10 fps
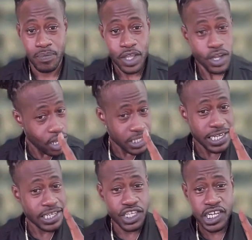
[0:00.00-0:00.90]
Content
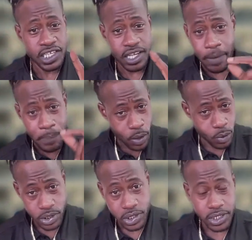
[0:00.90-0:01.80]
is just a
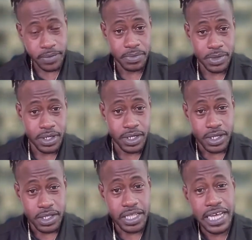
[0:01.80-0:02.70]
post.
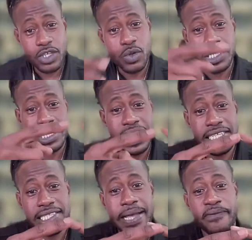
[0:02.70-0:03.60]
Then you could take it a
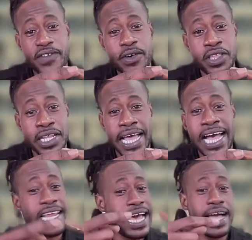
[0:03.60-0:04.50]
step further and add
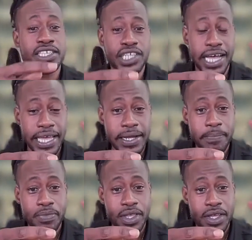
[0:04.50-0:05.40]
a hashtag.
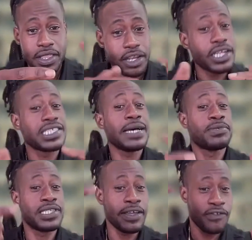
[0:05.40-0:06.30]
Then you could
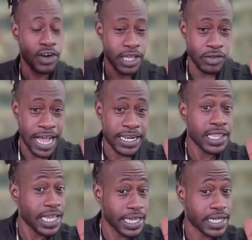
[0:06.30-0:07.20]
step further and add a
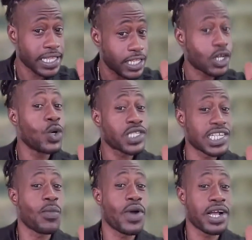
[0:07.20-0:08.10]
link that goes
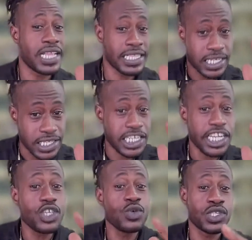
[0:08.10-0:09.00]
somewhere that
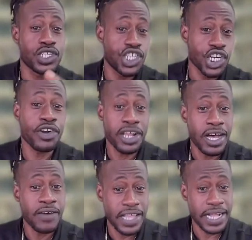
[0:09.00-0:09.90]
continues the journey
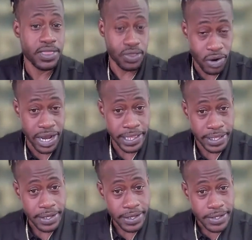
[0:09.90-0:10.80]
of that thread.
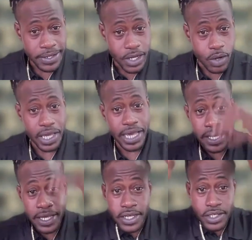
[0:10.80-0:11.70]
Okay,
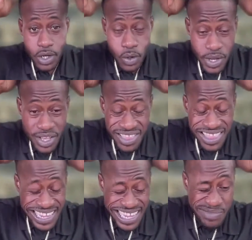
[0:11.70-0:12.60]
so when you're
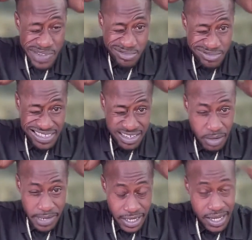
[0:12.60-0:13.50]
thinking about, oh
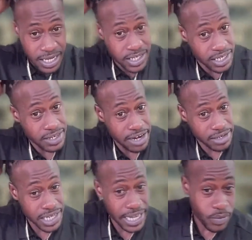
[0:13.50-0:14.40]
my gosh, hair's
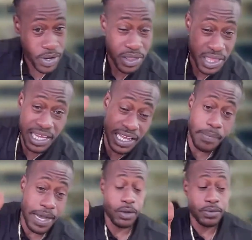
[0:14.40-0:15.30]
tight. When you're thinking
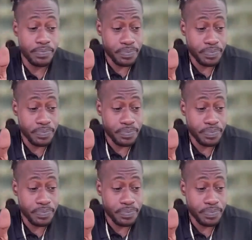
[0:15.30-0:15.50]
about